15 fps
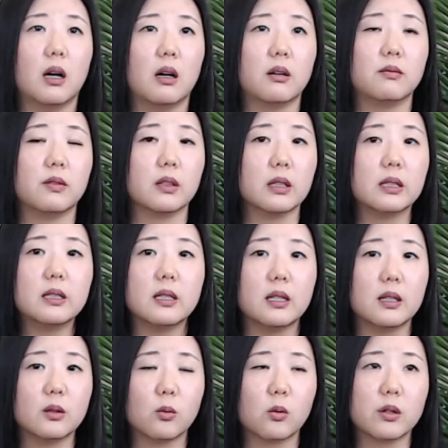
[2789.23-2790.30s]
validity
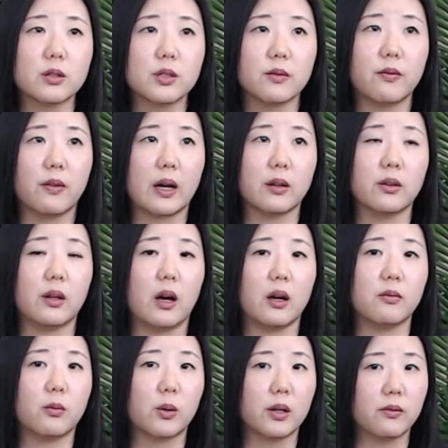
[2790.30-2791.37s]
in order to file the
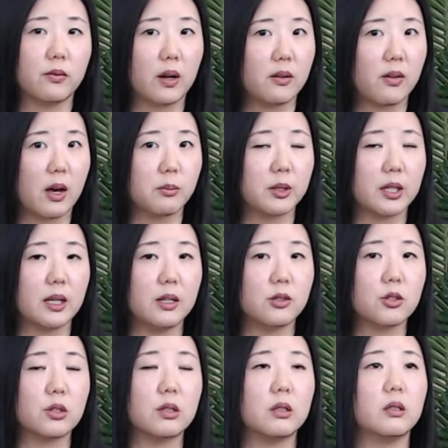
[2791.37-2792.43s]
I-485
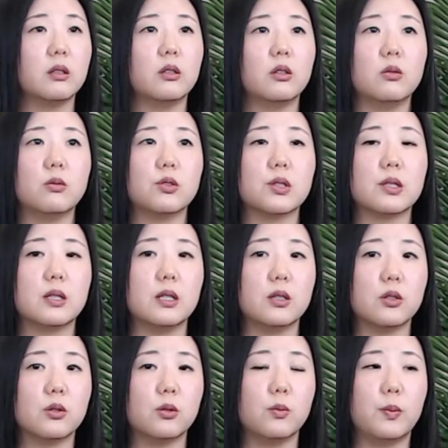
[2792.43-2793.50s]
application. You just need
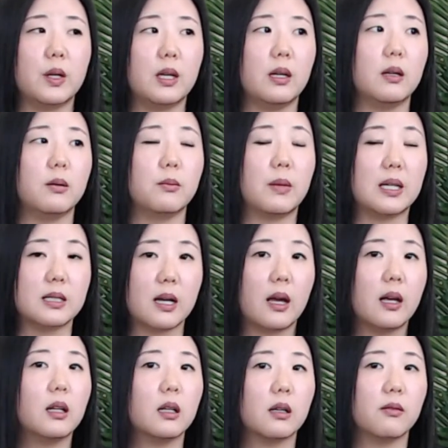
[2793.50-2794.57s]
to be
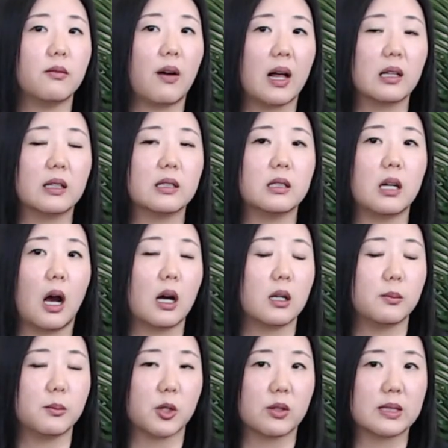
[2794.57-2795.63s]
maintaining a valid
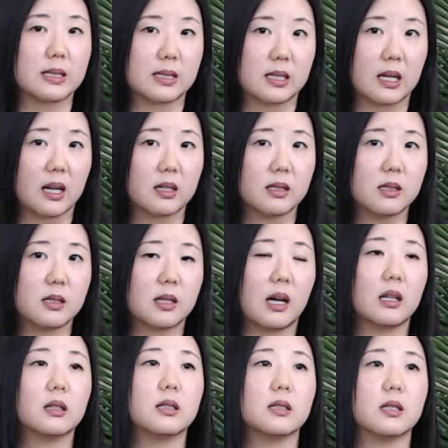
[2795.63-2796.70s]
non-immigrant status
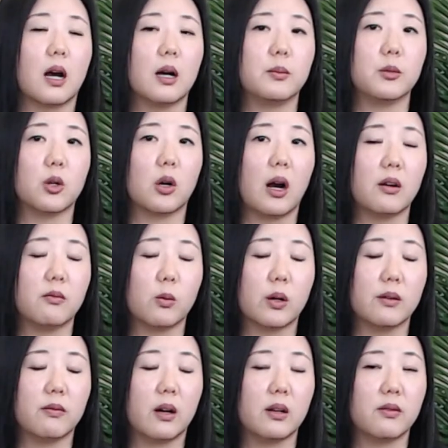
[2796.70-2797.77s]
at the time your
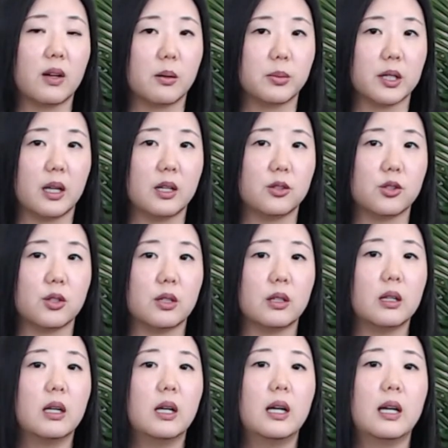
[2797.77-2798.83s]
I-485 application
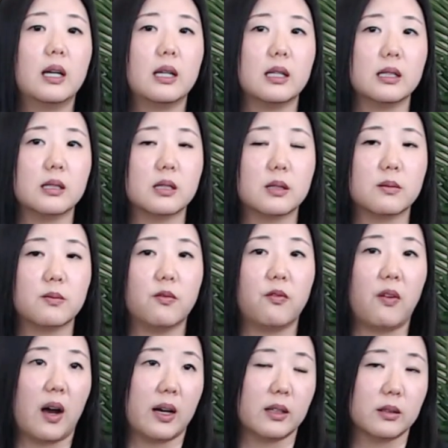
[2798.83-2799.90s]
is
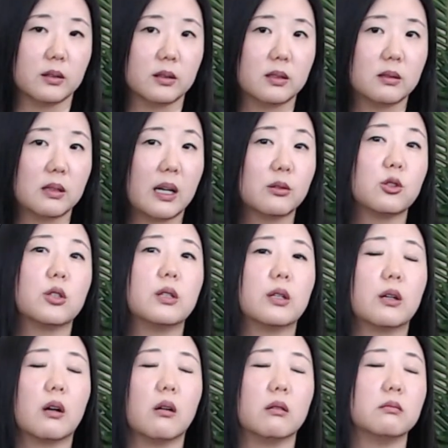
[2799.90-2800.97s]
filed. Actually,
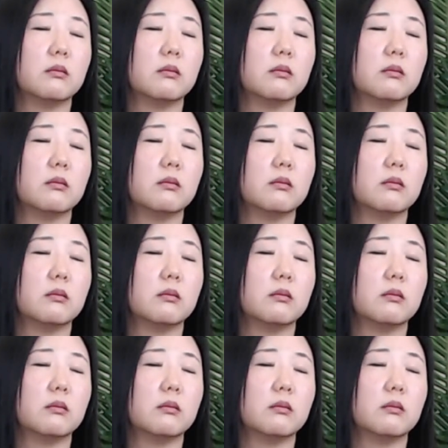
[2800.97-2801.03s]
there are